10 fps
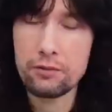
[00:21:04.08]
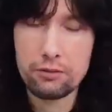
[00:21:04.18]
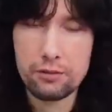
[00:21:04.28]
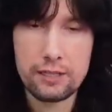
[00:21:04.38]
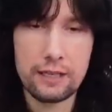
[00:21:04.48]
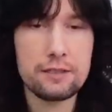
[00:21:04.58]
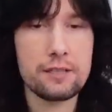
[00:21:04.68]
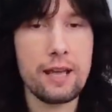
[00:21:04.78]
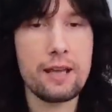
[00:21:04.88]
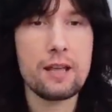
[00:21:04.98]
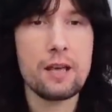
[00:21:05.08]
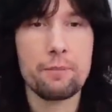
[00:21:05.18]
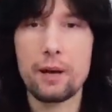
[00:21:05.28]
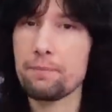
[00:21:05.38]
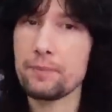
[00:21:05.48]
across the internet.
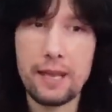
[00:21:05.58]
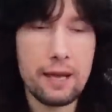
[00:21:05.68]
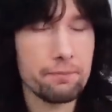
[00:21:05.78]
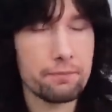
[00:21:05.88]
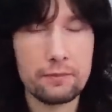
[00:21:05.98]
But yeah,